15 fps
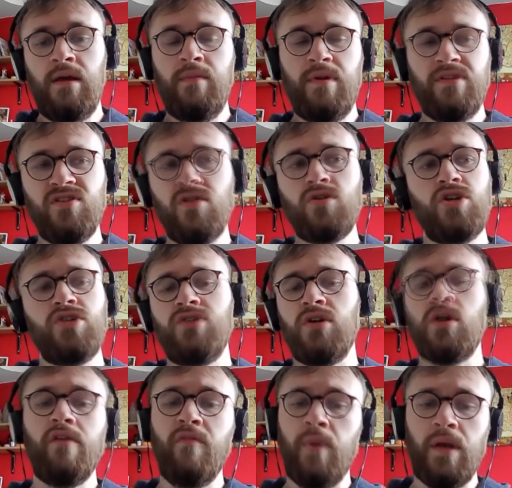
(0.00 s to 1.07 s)
It's not just at
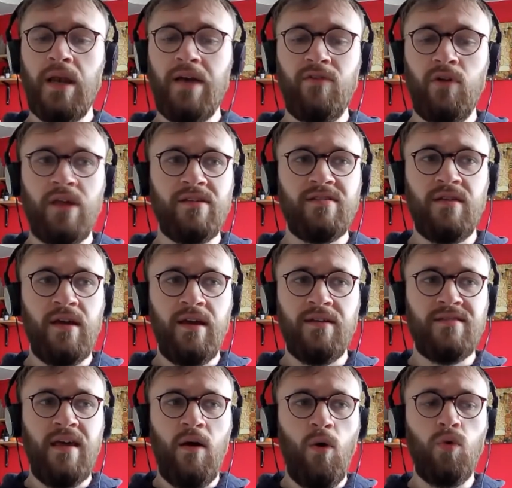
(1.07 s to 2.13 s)
government level. It's
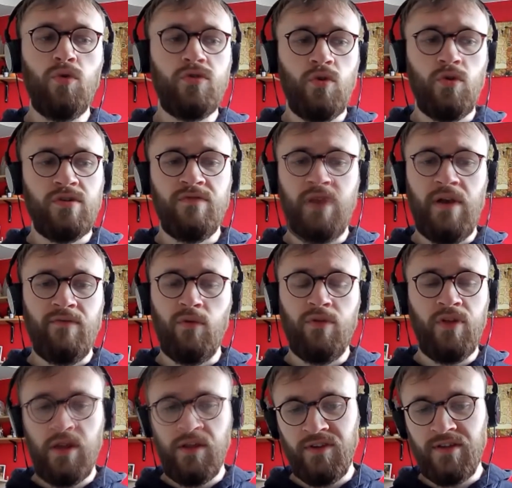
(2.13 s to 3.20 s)
at all sorts of level.
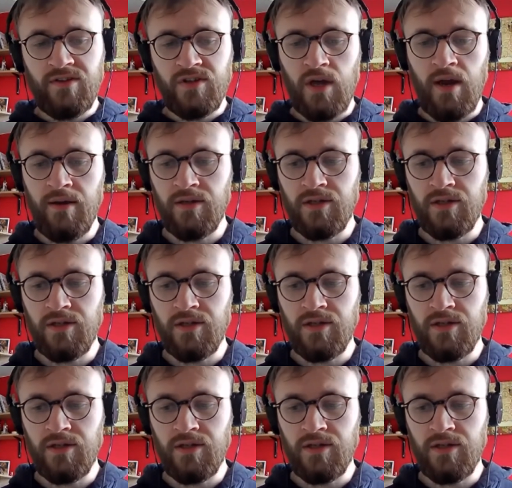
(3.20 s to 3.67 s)
Things need to change.